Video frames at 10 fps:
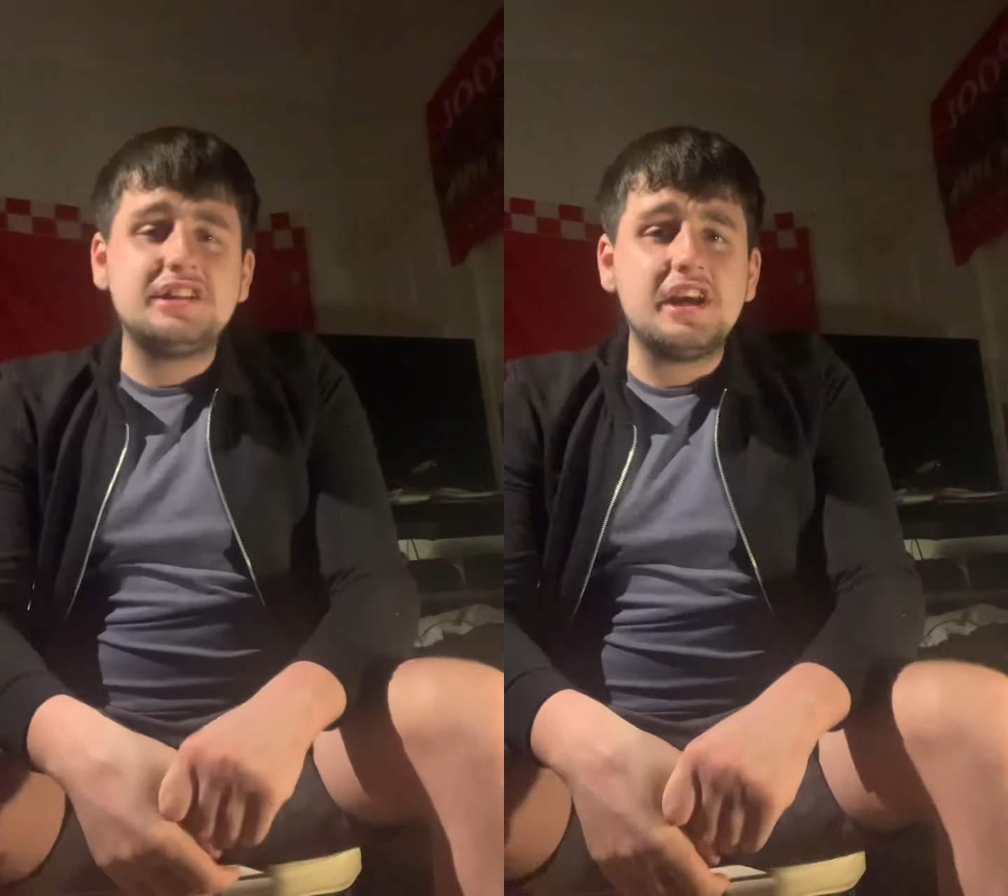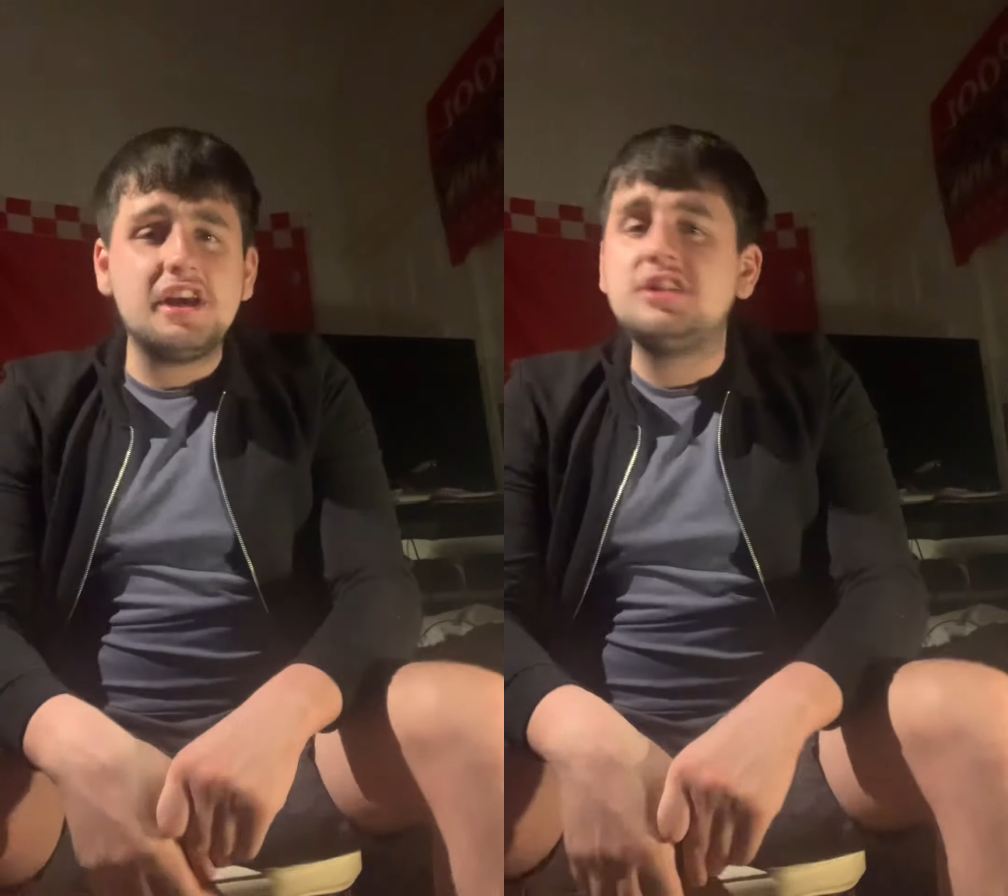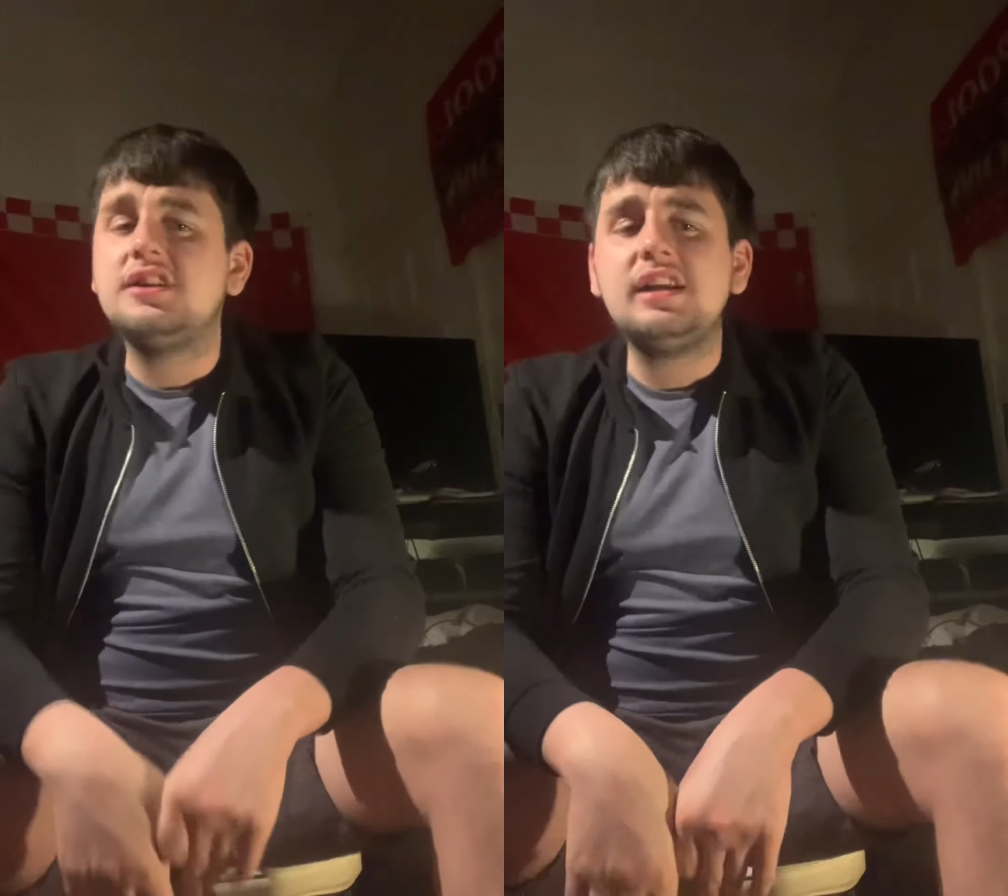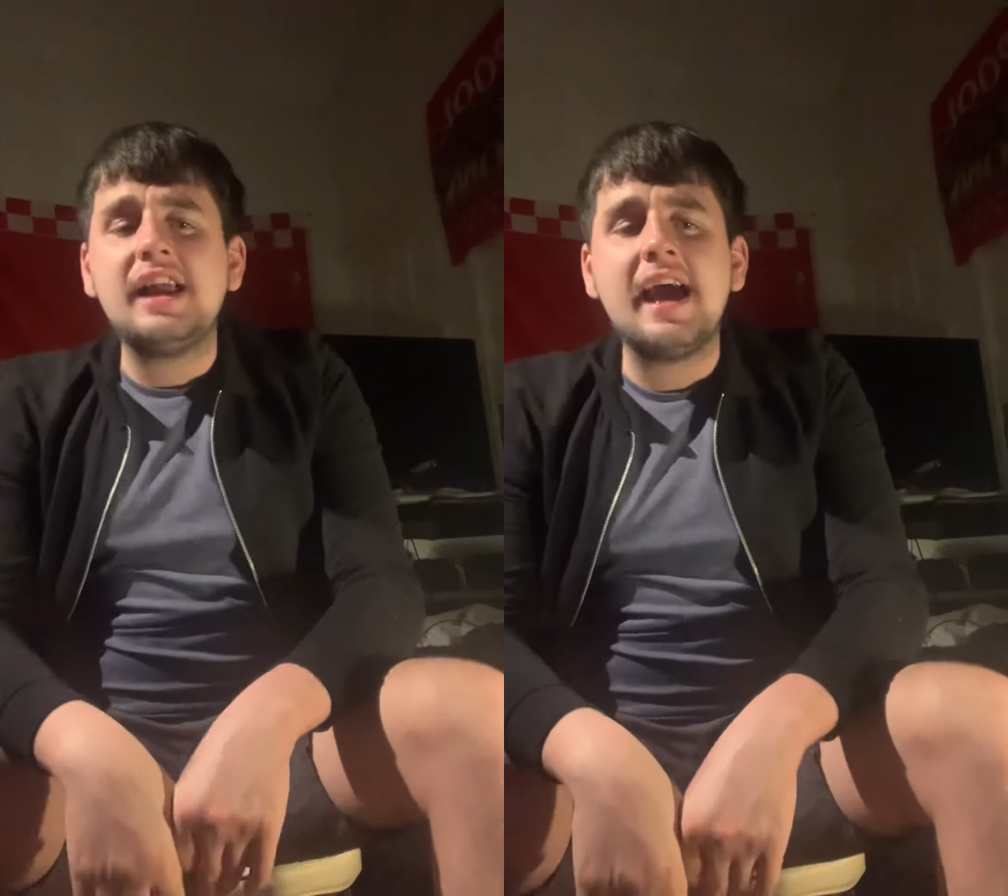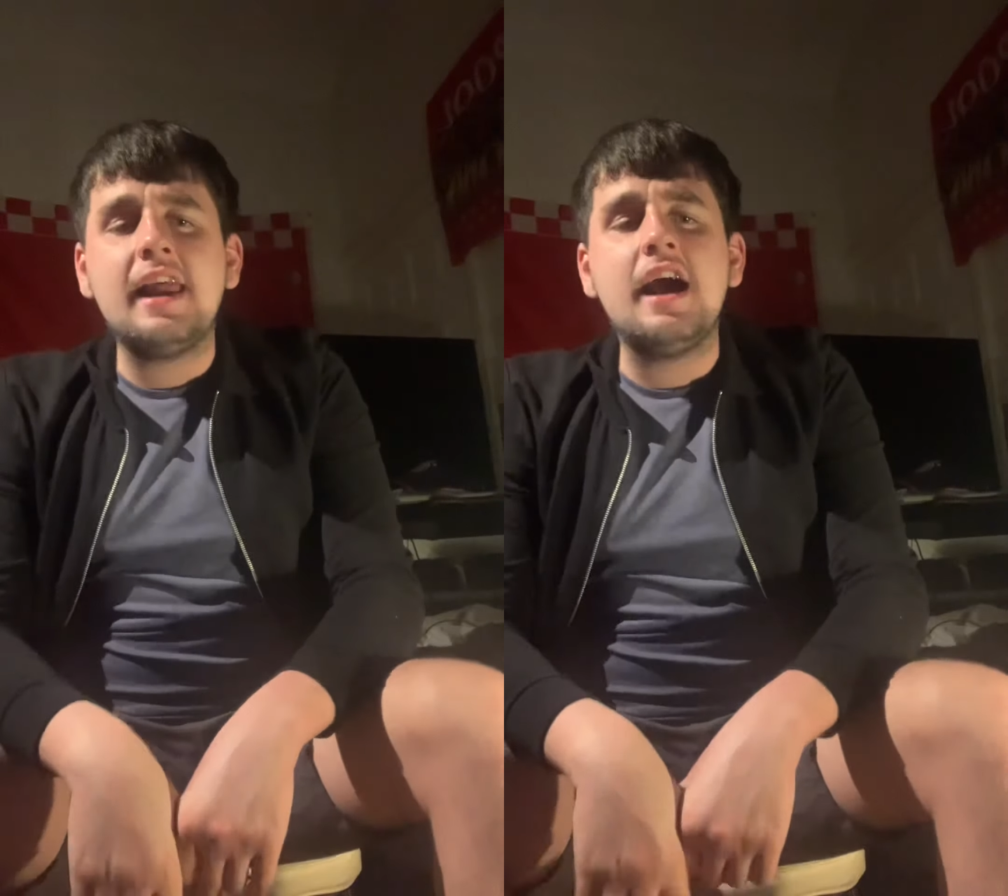children
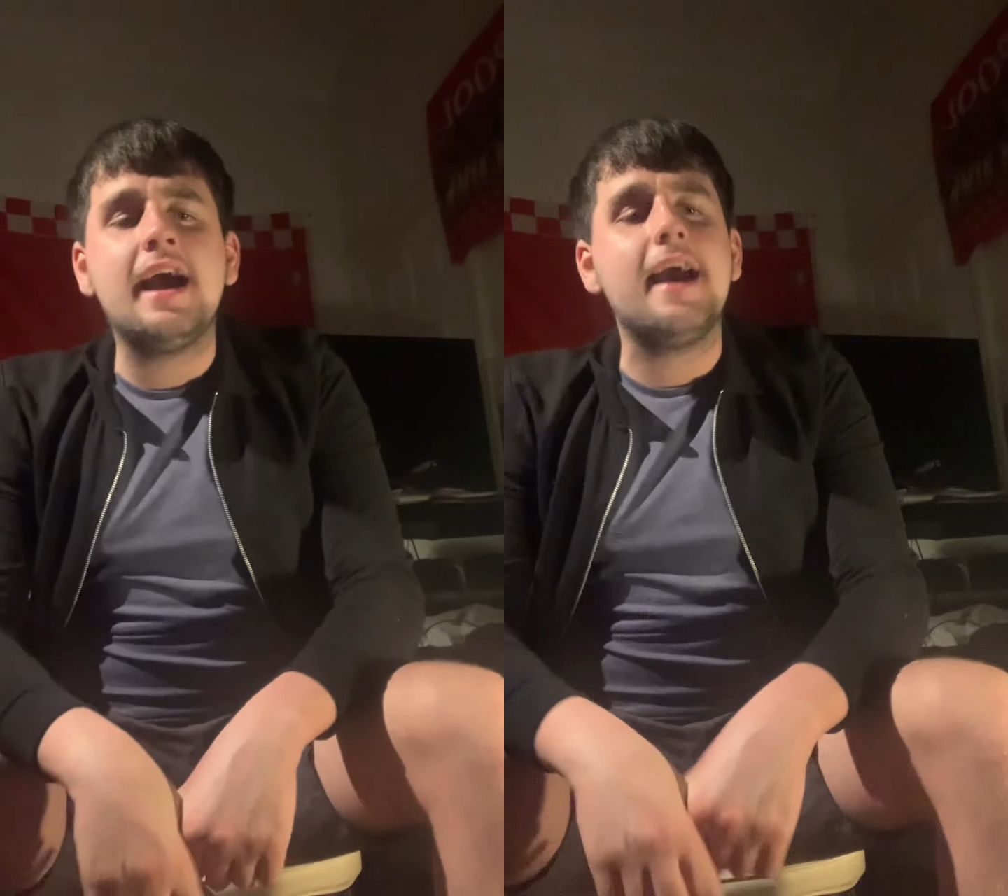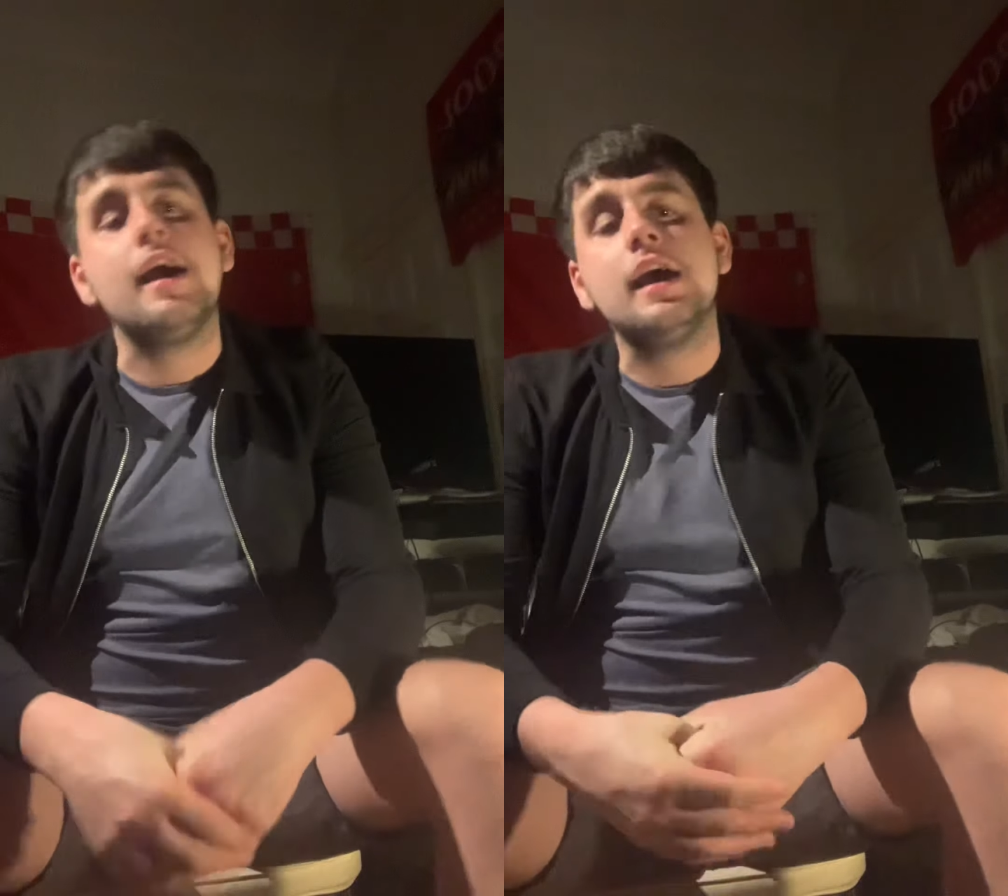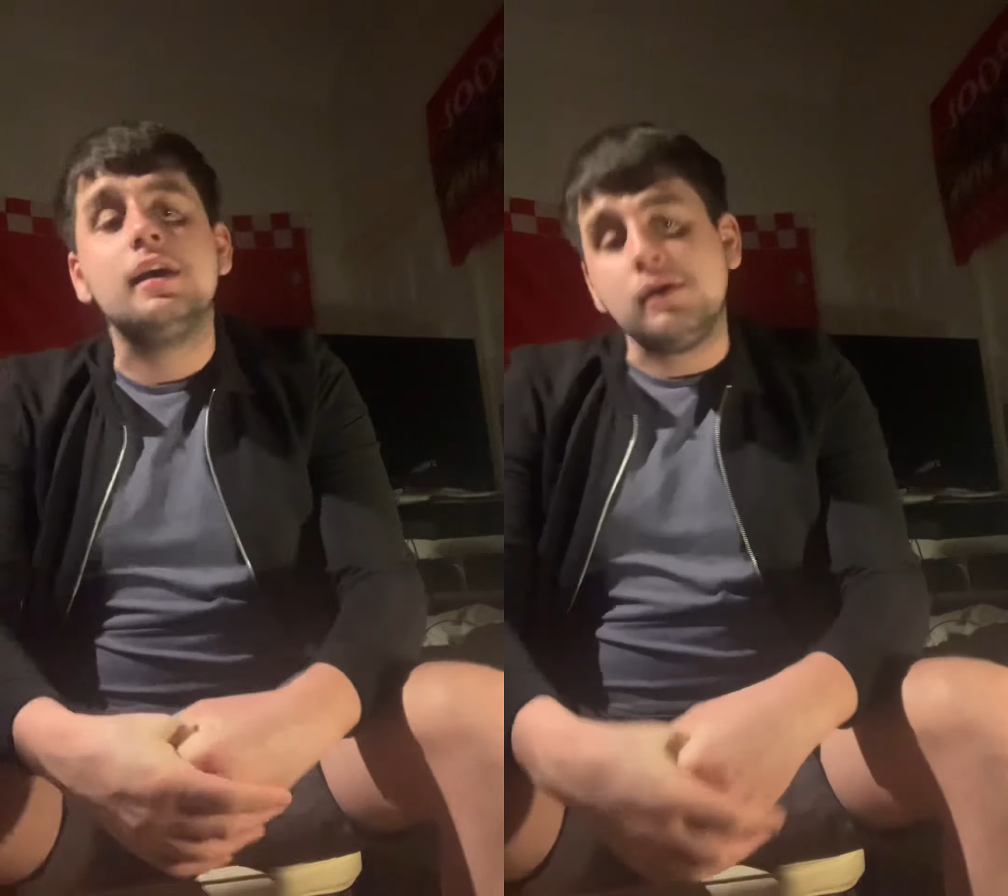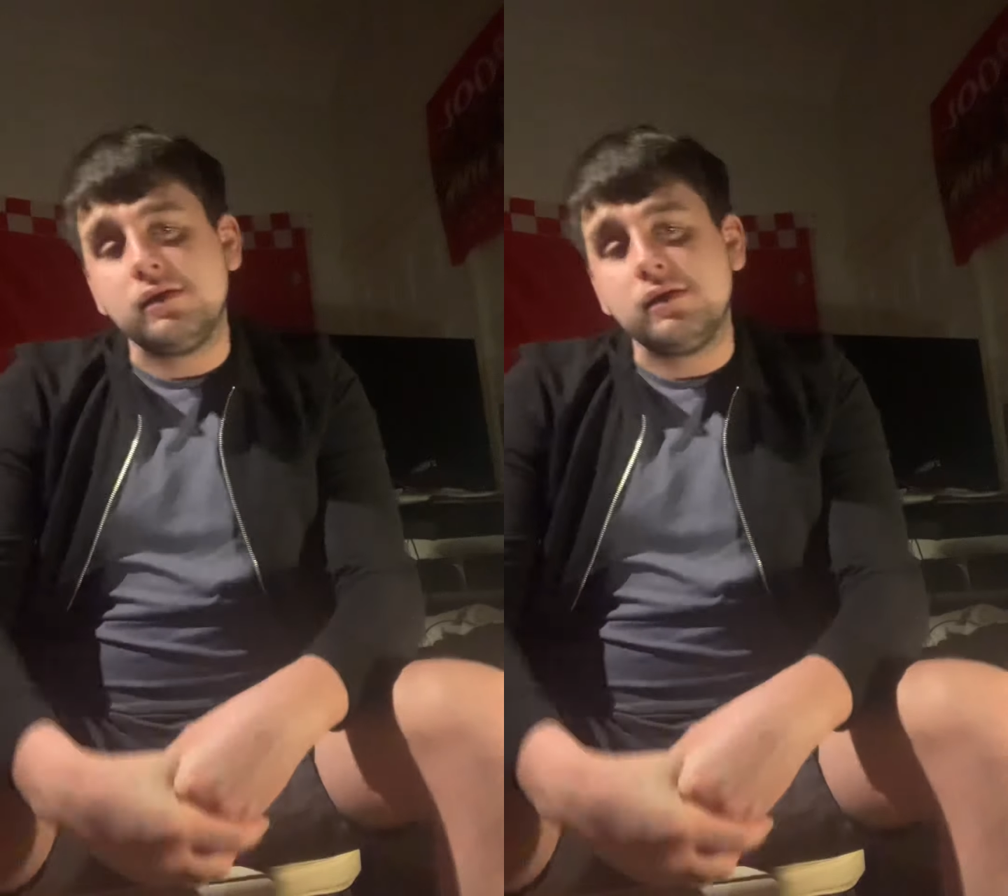and her help.